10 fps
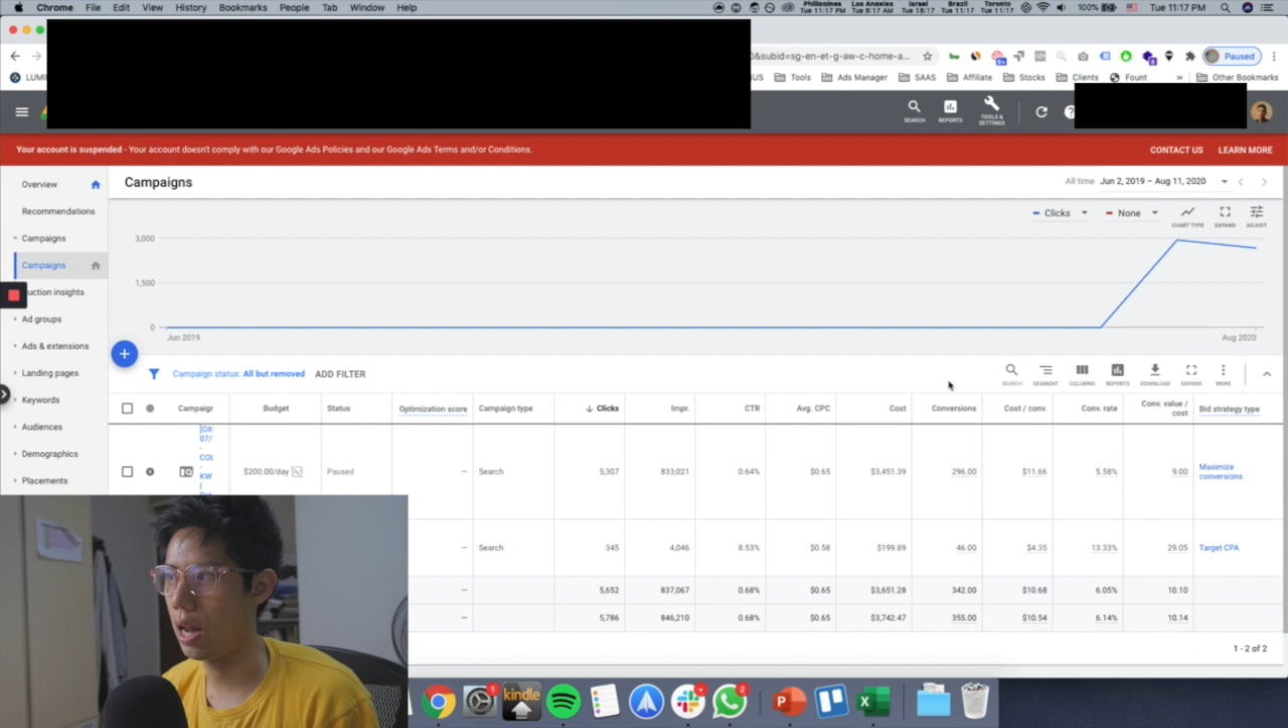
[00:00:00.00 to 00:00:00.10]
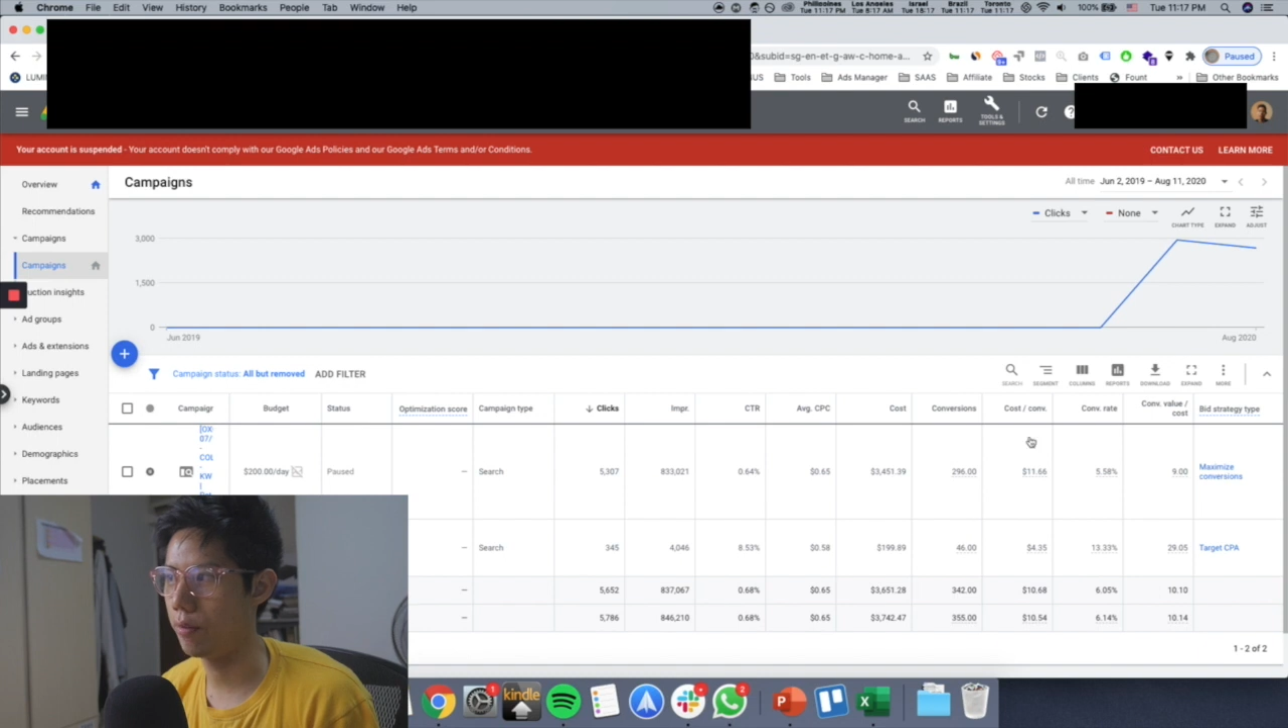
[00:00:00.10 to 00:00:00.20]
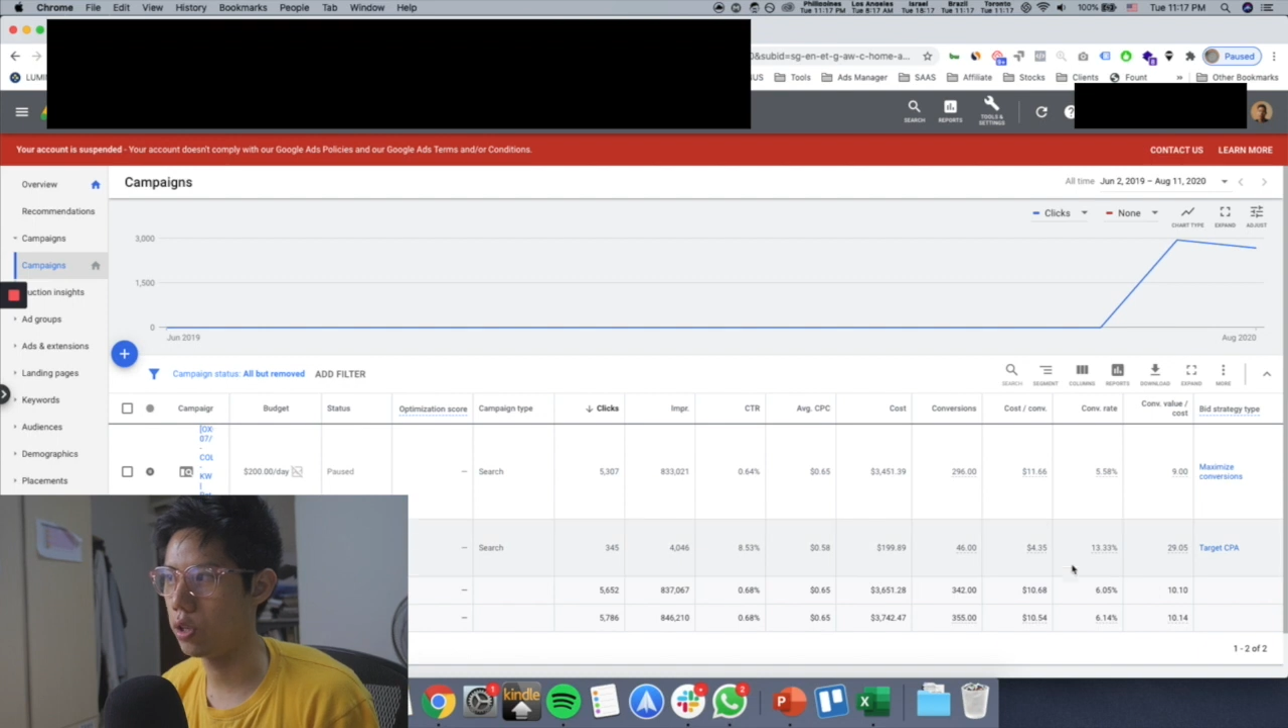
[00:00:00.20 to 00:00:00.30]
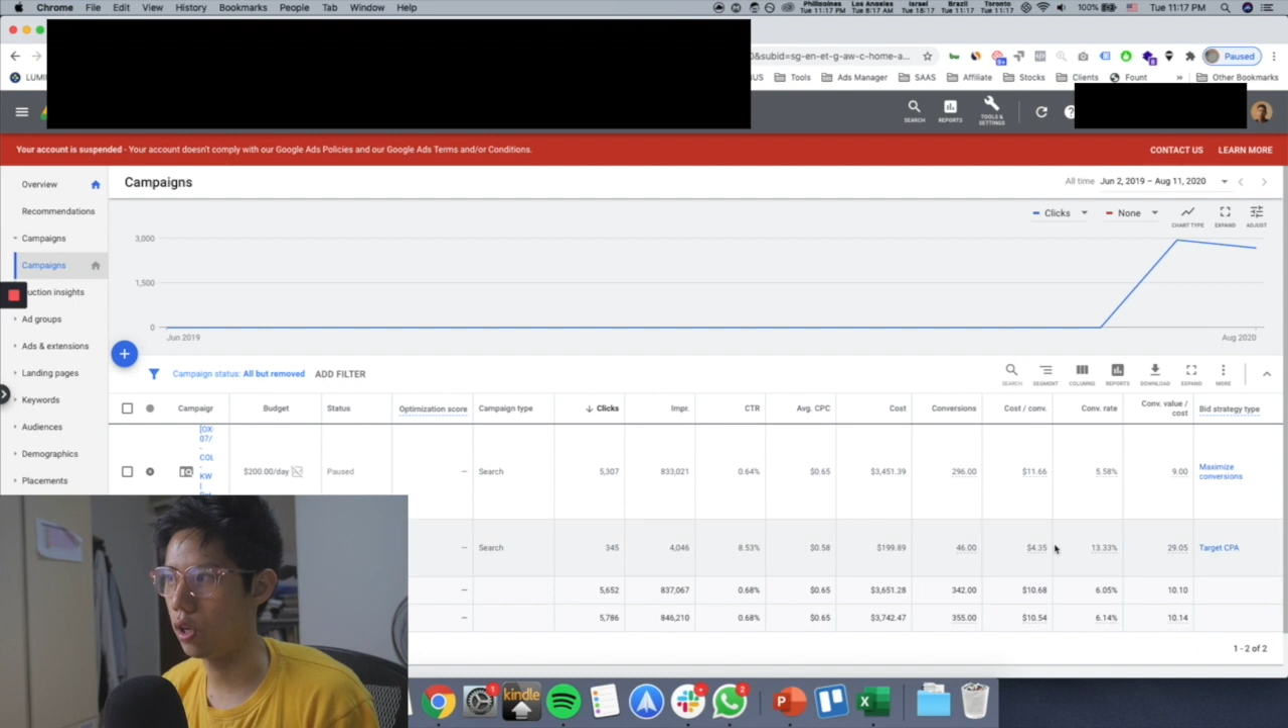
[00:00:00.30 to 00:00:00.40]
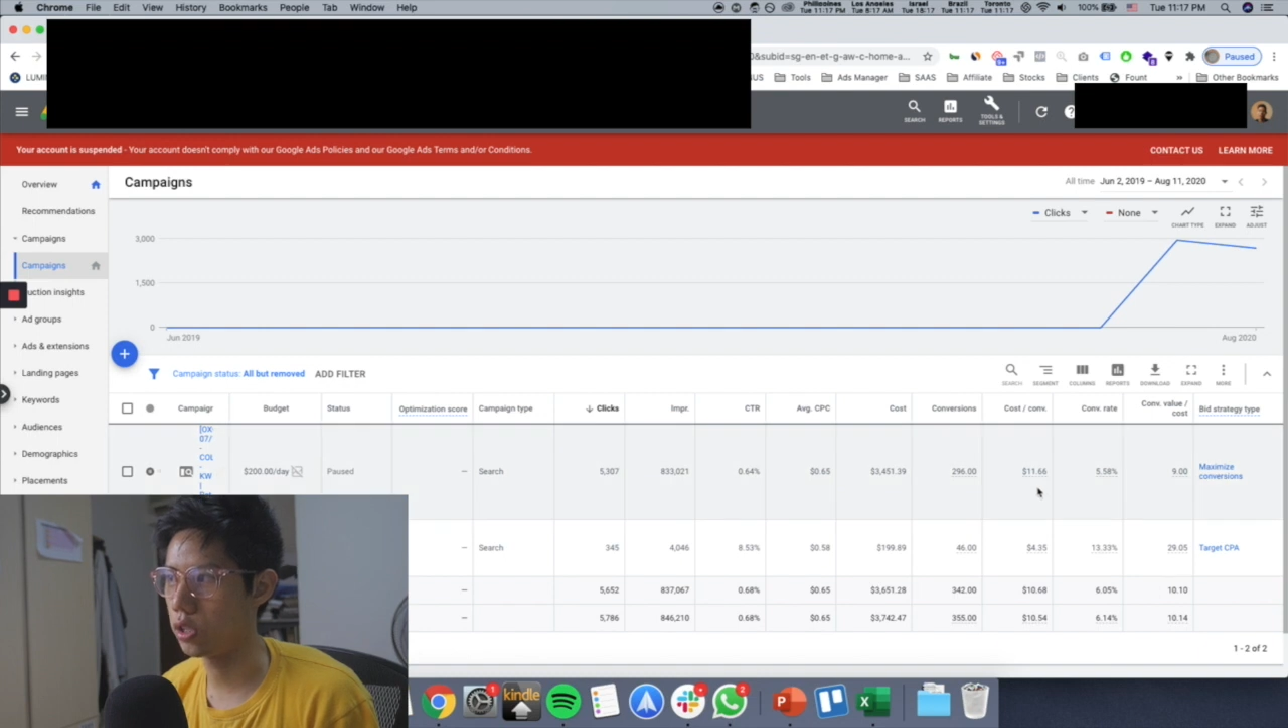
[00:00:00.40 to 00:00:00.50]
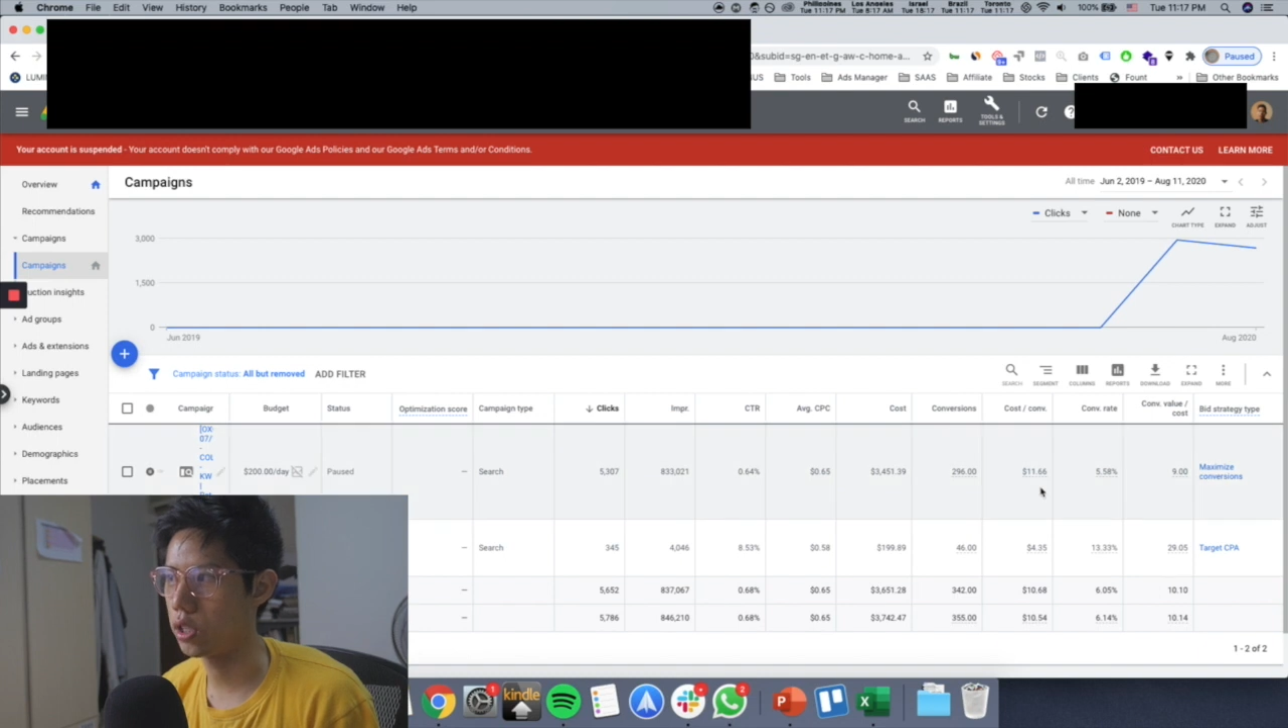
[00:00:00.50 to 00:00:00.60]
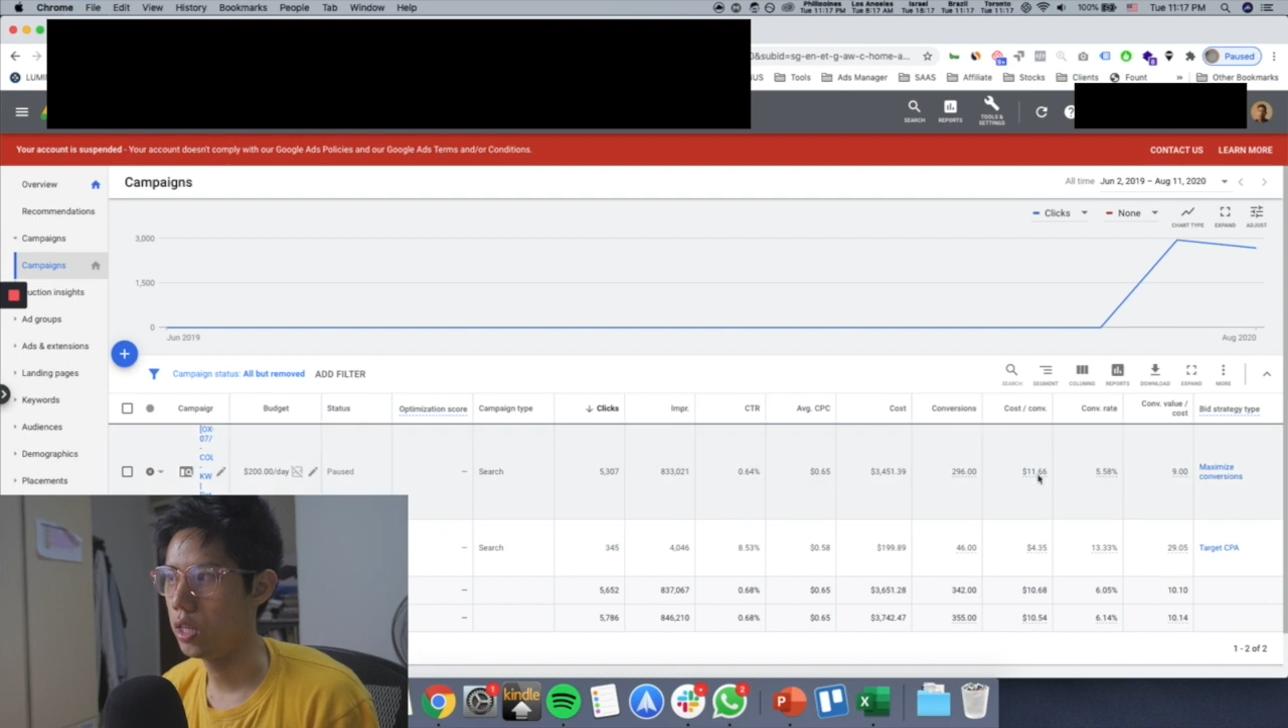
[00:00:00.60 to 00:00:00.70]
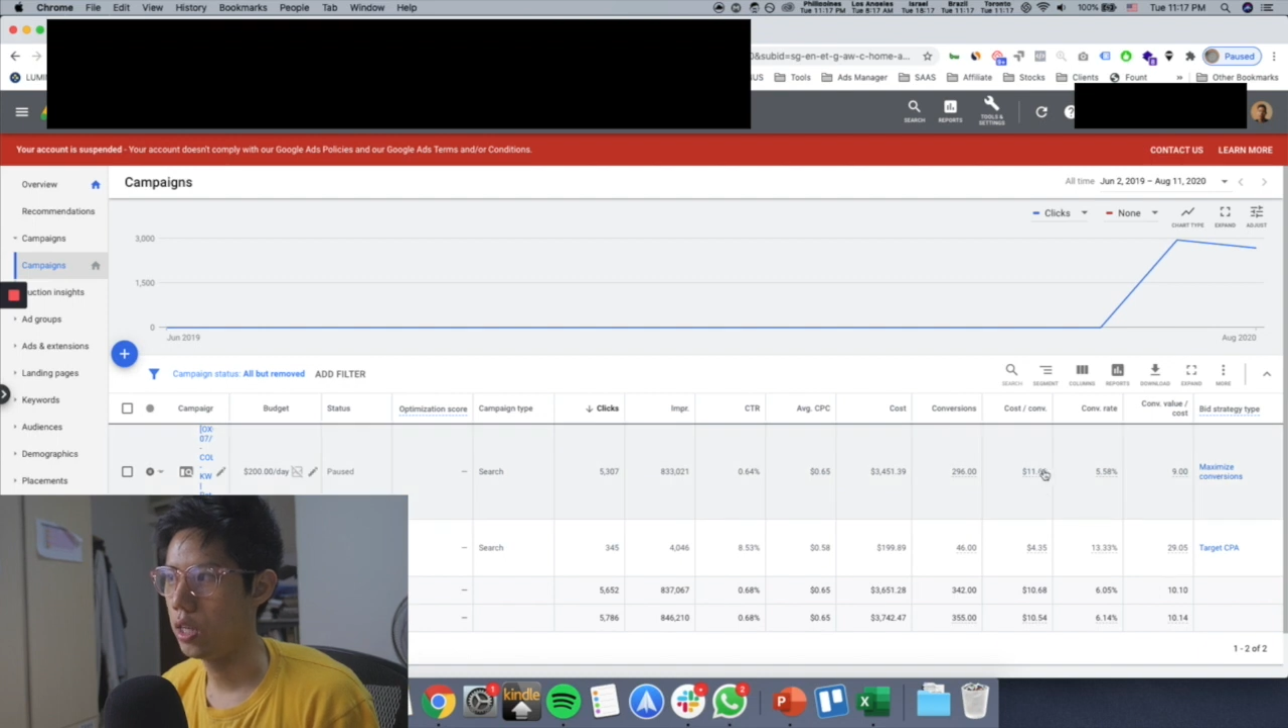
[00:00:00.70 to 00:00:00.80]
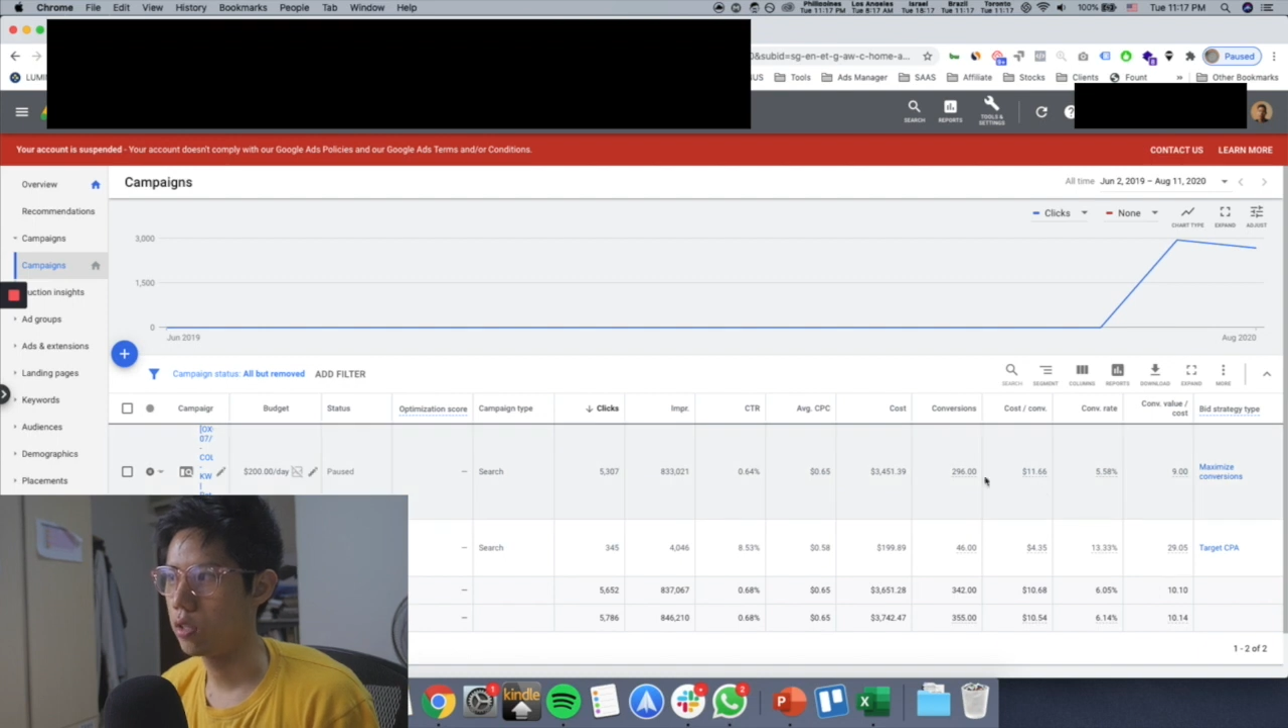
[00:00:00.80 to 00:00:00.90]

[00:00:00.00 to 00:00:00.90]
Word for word: eleven dollars.